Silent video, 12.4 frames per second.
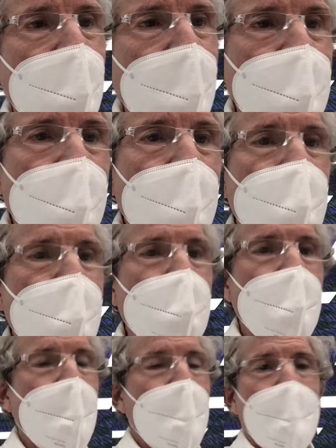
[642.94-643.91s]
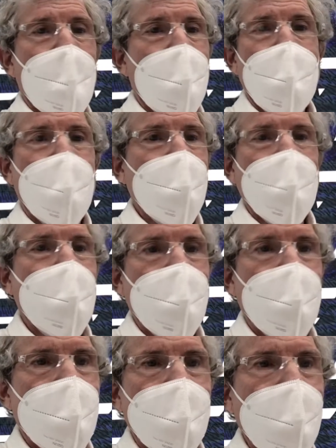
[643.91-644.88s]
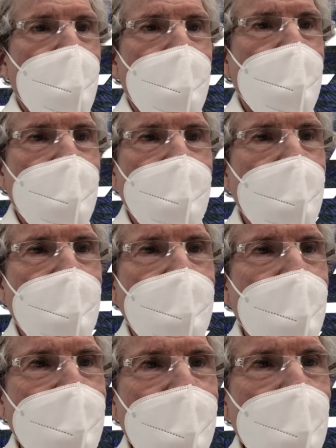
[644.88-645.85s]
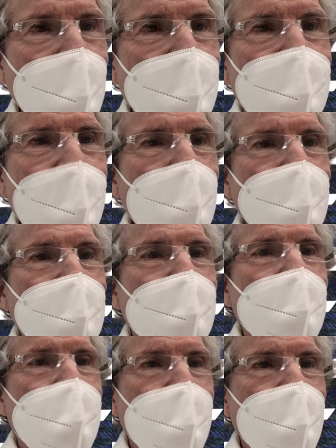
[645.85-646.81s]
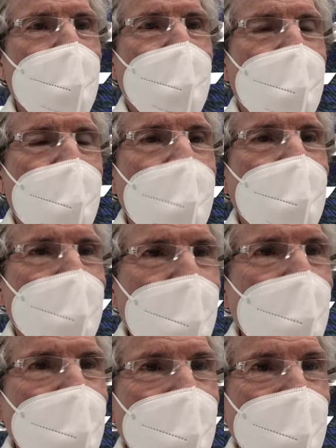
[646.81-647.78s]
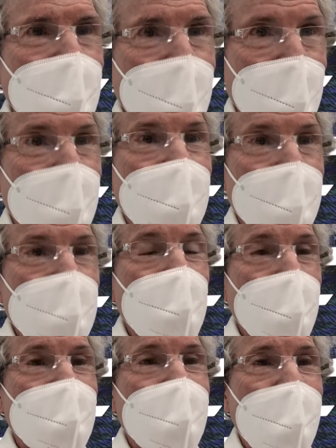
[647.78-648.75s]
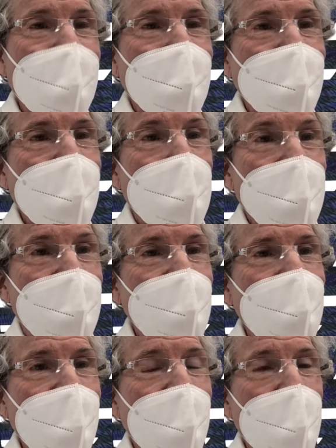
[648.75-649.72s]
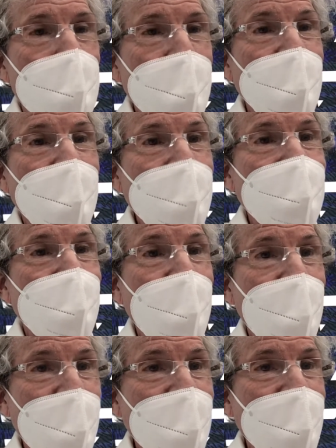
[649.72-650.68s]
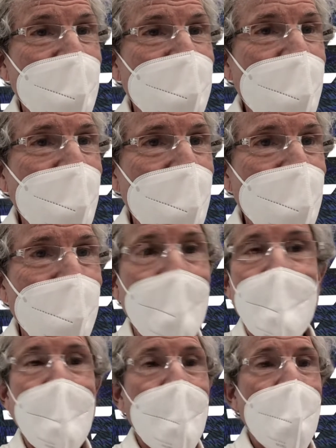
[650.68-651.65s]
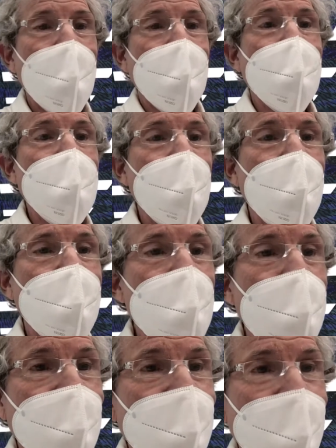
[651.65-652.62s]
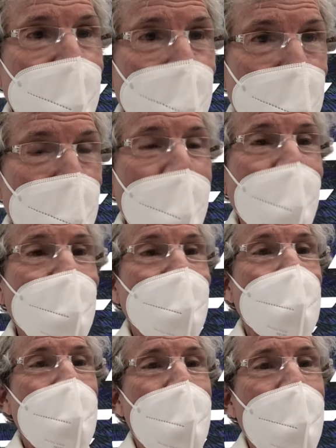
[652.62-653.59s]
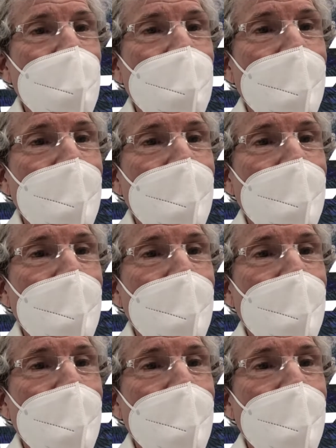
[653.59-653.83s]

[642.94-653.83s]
Nobody, it'd be, and that would put Congress in position of being lesser than the executive. It would remove the balance of power,